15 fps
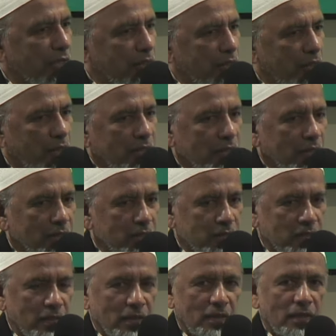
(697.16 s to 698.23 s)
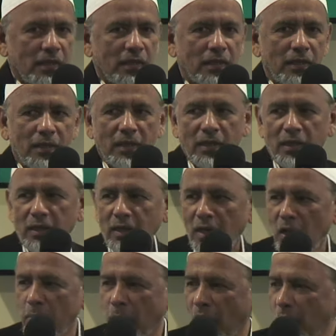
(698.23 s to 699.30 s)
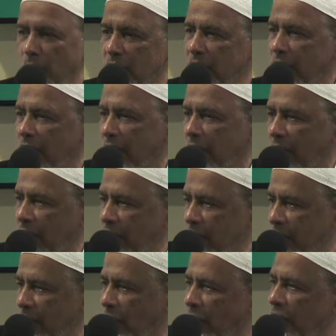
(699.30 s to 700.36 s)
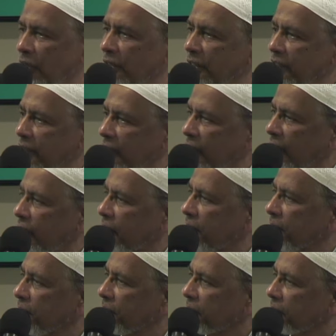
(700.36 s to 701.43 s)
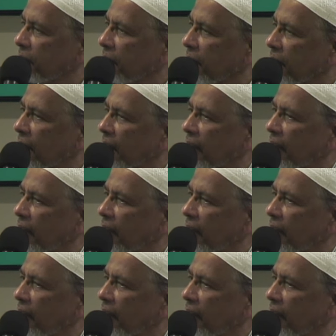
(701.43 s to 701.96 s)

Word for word: that is about his or her deen.